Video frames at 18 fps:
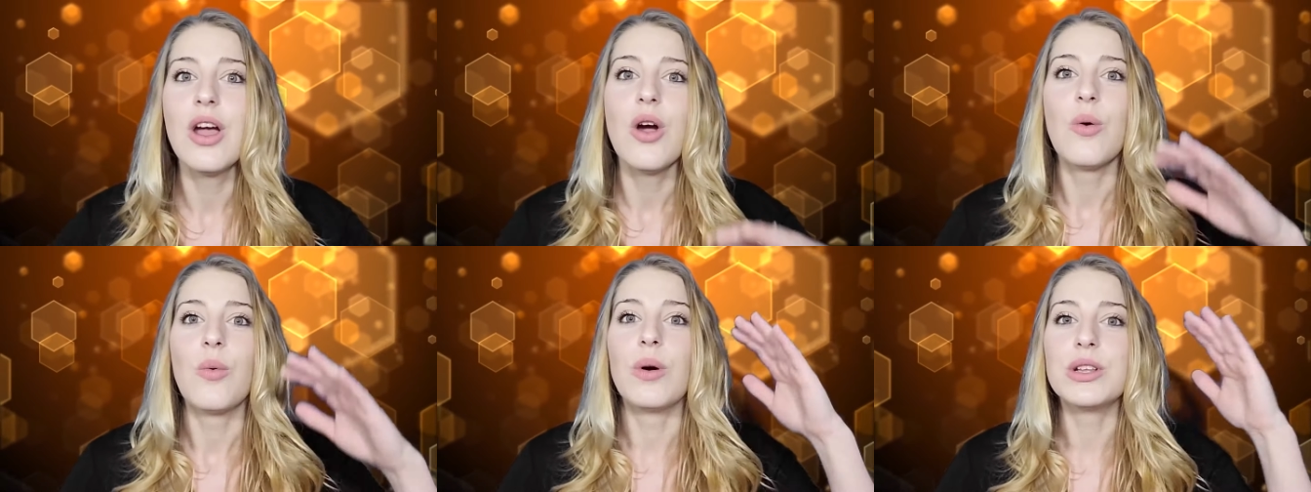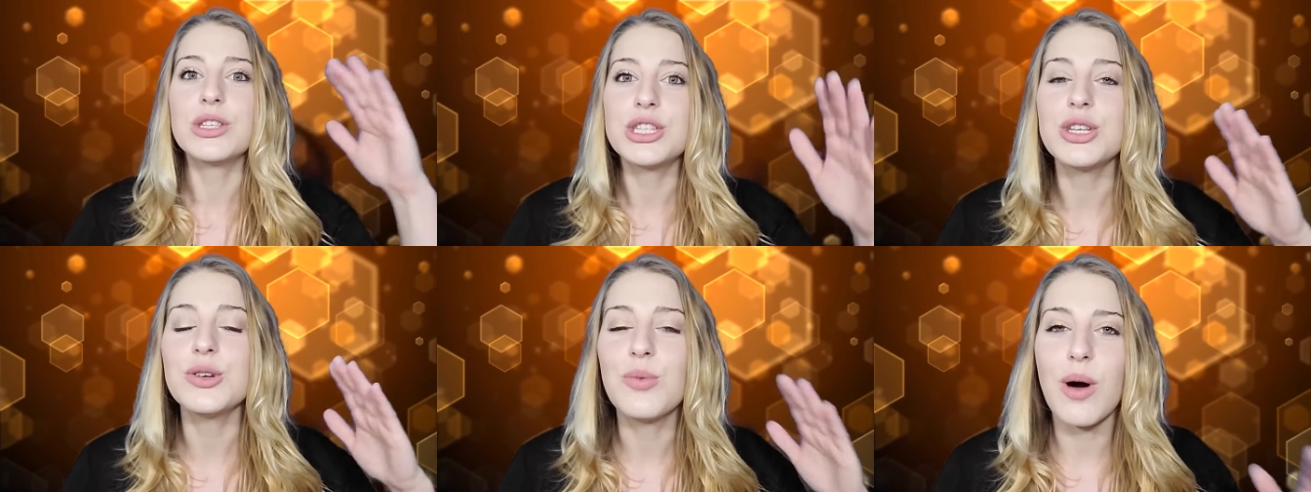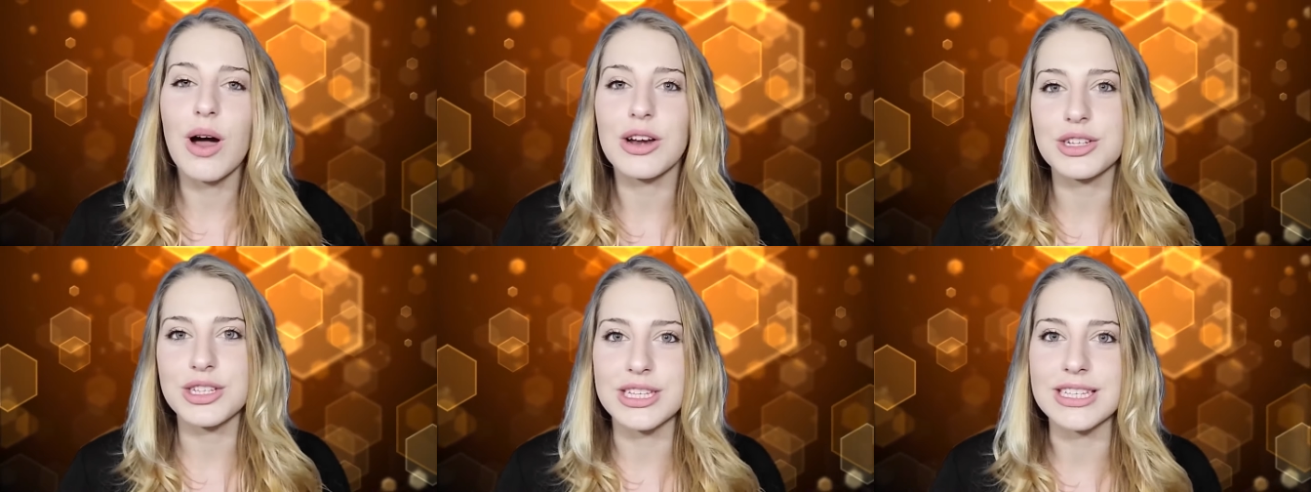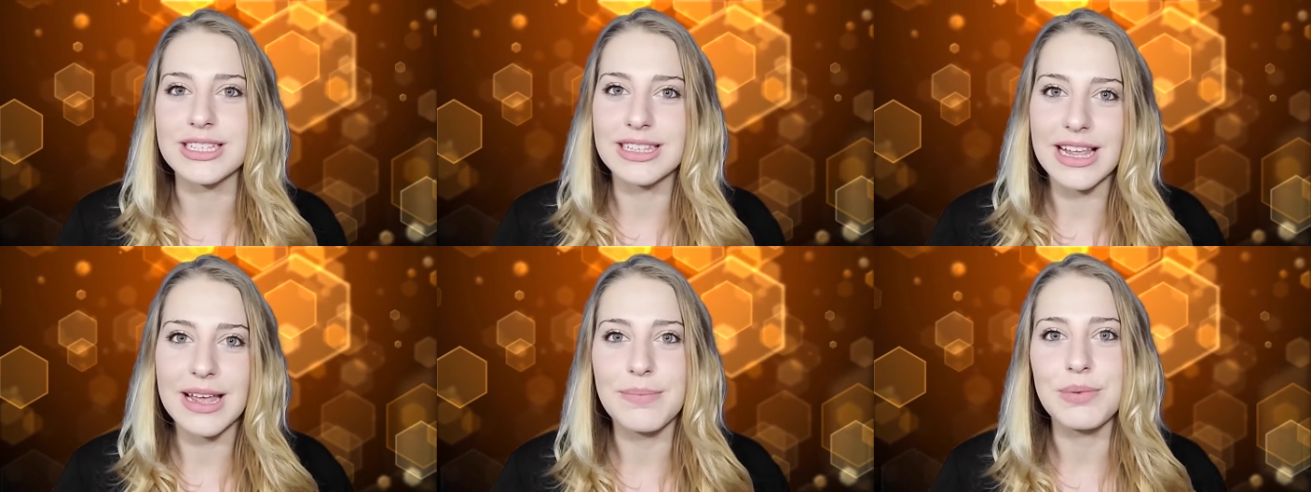Once you watch this
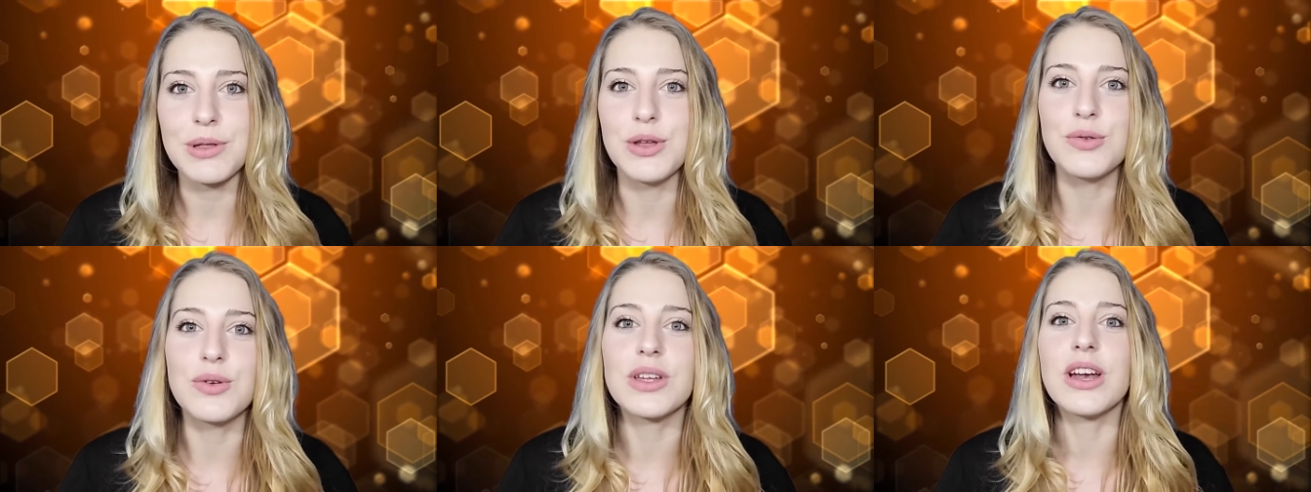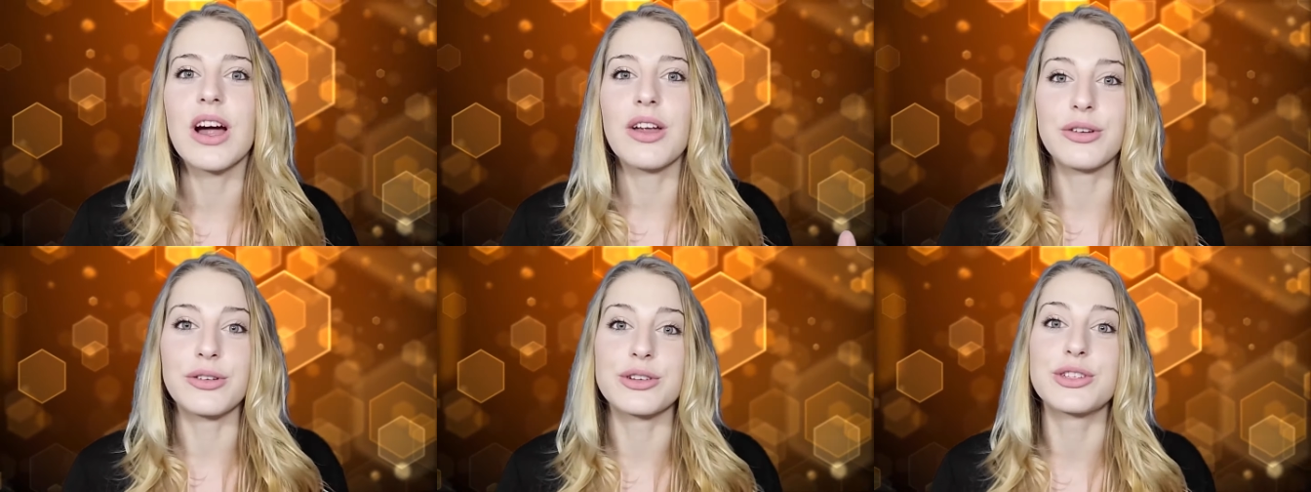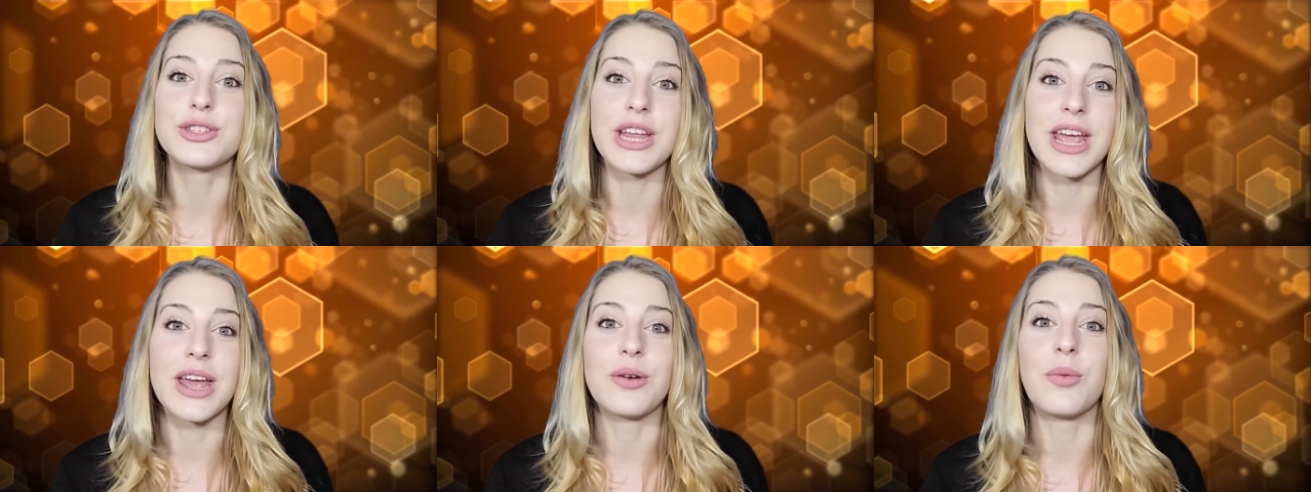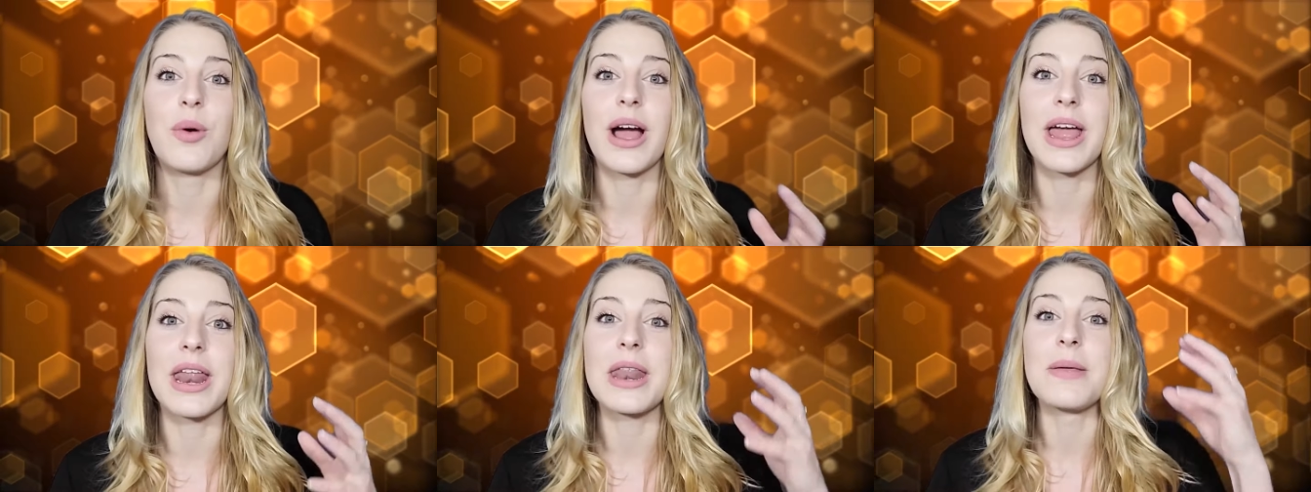clip, you can understand
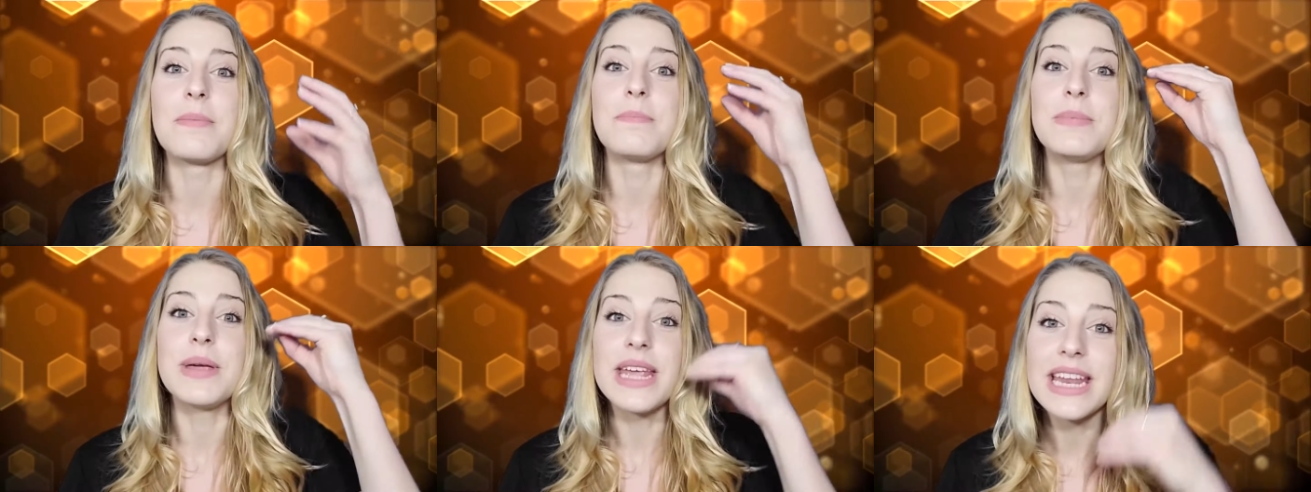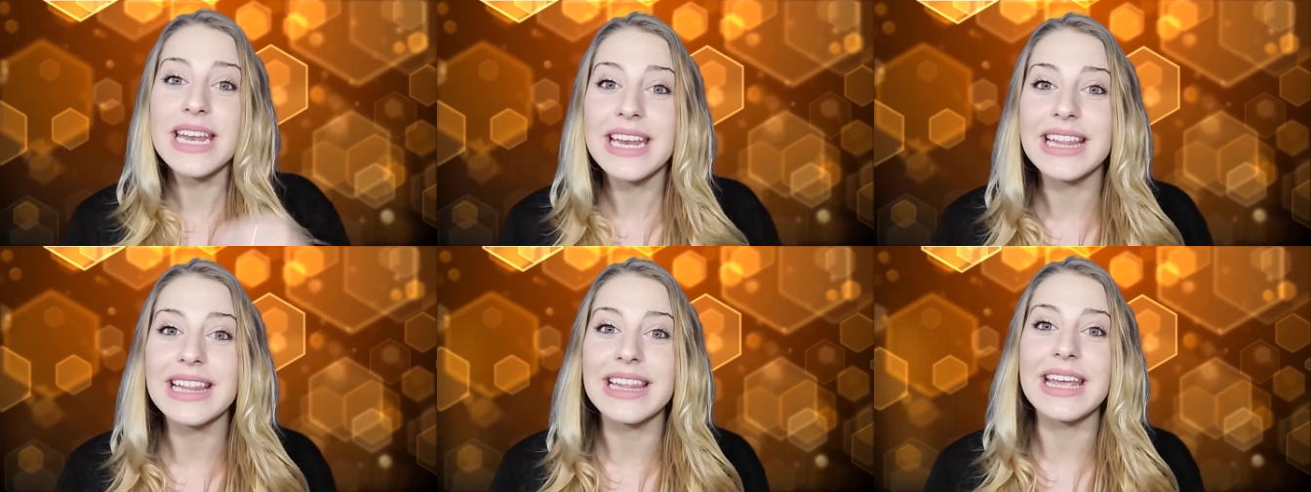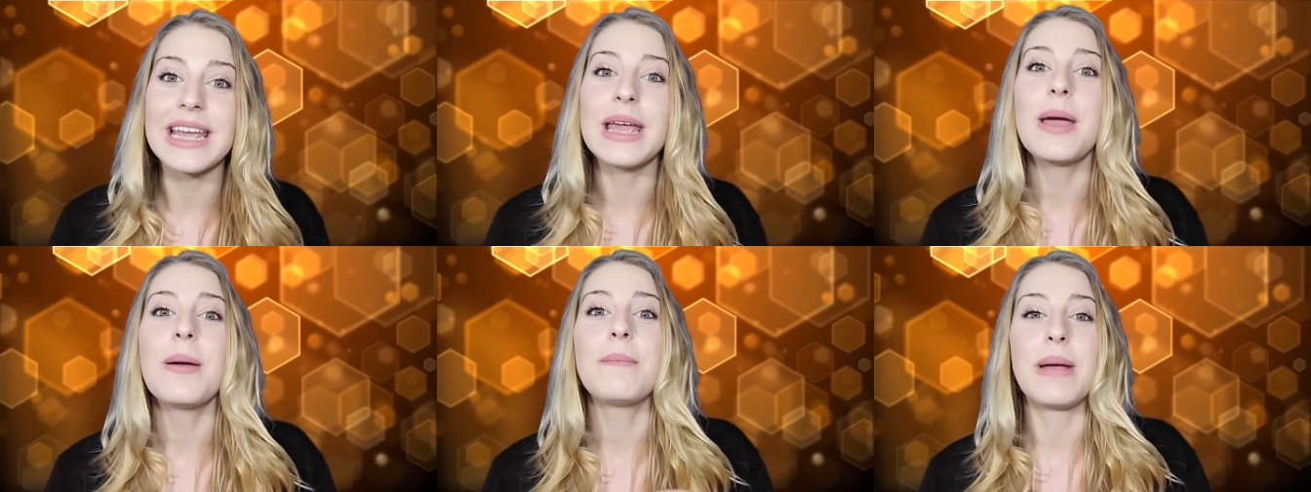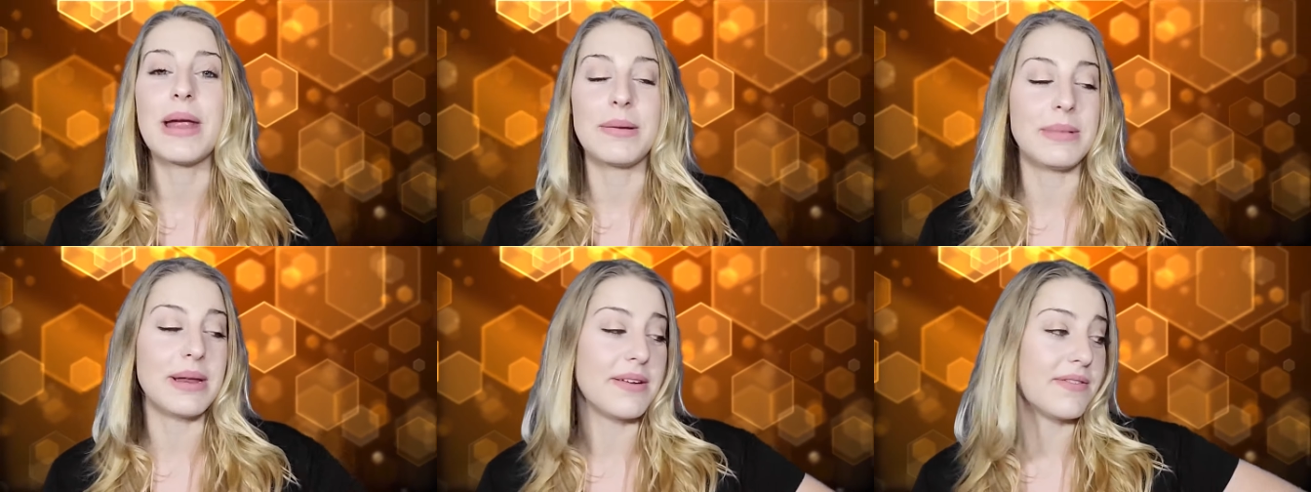why it immediately
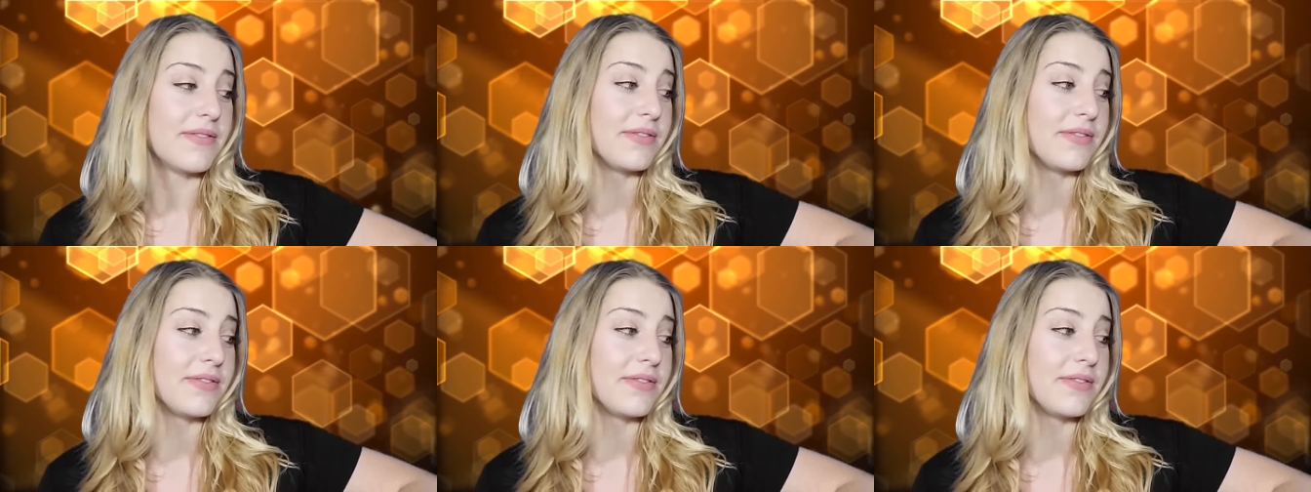made me